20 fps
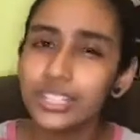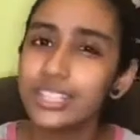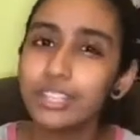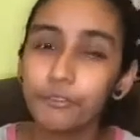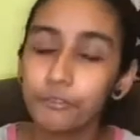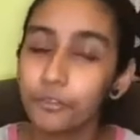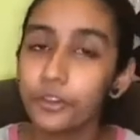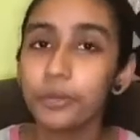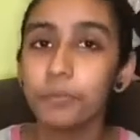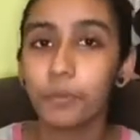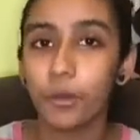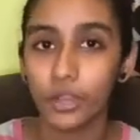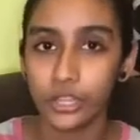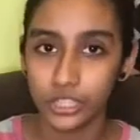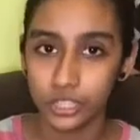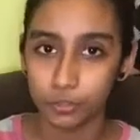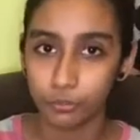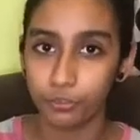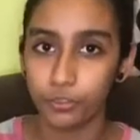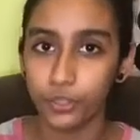different
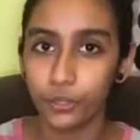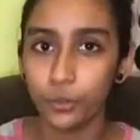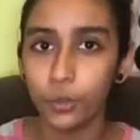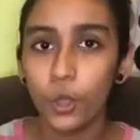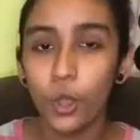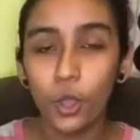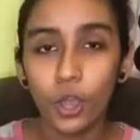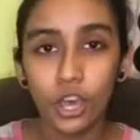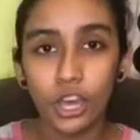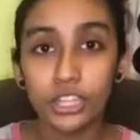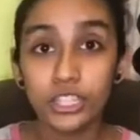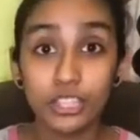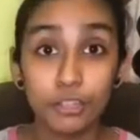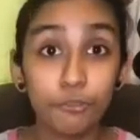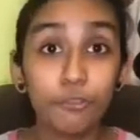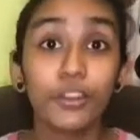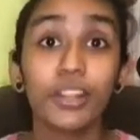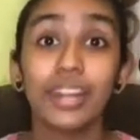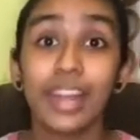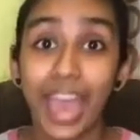point of view, a
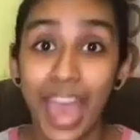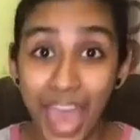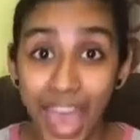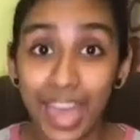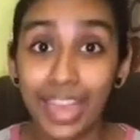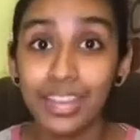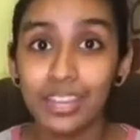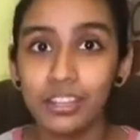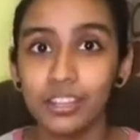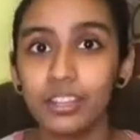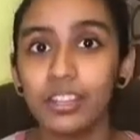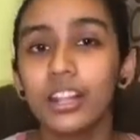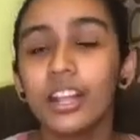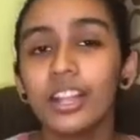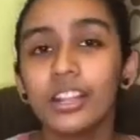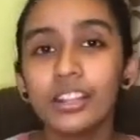different angle.